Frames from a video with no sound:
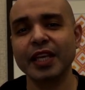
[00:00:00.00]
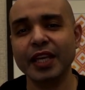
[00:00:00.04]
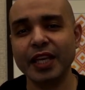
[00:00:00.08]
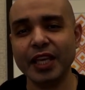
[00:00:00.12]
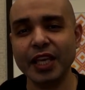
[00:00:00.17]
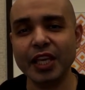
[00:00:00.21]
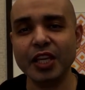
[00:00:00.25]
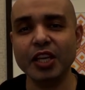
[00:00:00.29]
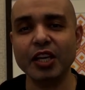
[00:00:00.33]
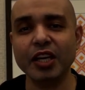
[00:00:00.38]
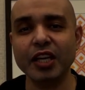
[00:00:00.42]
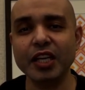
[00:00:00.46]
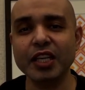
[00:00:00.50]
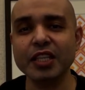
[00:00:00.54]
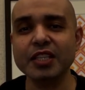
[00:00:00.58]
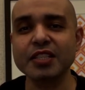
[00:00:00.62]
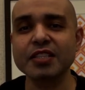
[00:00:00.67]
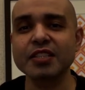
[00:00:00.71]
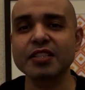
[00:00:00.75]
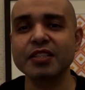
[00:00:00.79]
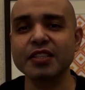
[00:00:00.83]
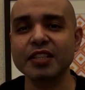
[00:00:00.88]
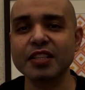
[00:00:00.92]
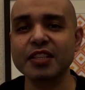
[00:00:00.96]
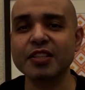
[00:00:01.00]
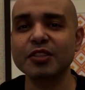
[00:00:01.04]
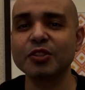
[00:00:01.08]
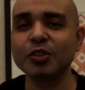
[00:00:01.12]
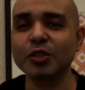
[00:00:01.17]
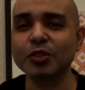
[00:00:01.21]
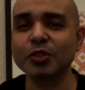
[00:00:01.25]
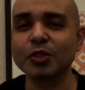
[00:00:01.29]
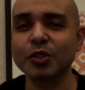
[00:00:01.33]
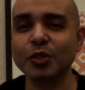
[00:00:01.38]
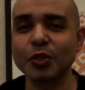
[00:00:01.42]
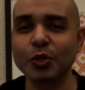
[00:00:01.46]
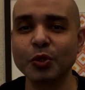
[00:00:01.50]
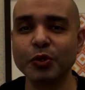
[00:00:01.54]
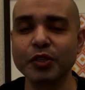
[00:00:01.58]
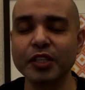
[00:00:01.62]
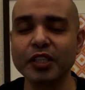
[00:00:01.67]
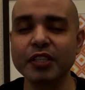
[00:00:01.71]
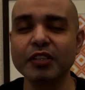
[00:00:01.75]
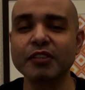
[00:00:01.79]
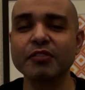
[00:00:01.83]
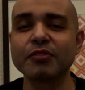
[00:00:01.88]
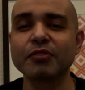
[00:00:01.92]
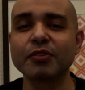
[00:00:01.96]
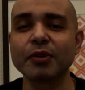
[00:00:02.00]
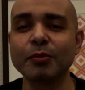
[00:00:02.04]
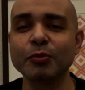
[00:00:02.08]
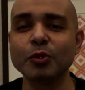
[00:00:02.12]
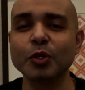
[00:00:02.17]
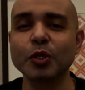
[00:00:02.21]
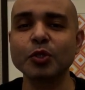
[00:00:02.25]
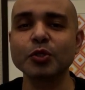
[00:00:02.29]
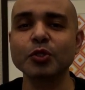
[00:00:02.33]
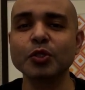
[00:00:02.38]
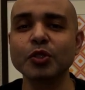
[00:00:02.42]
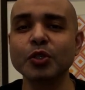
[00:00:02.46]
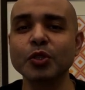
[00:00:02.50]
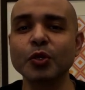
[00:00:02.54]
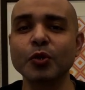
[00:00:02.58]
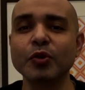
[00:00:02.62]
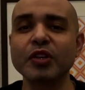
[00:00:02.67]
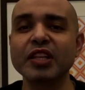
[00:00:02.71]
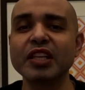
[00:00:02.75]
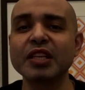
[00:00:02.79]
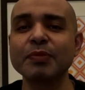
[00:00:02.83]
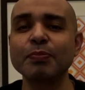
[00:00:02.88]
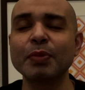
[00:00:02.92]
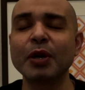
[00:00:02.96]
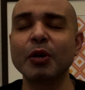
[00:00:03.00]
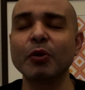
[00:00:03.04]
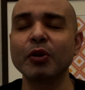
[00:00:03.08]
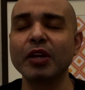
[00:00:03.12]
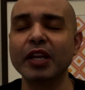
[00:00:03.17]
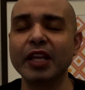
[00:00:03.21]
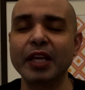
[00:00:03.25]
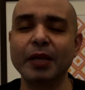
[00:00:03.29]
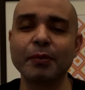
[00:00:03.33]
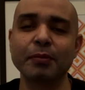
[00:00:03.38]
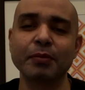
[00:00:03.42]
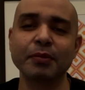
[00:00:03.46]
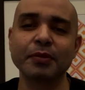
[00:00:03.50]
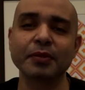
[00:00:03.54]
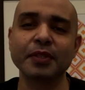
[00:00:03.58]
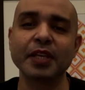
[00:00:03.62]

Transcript: Hey guys, this is Dr. Nony from Dr. Nony's Power Lab.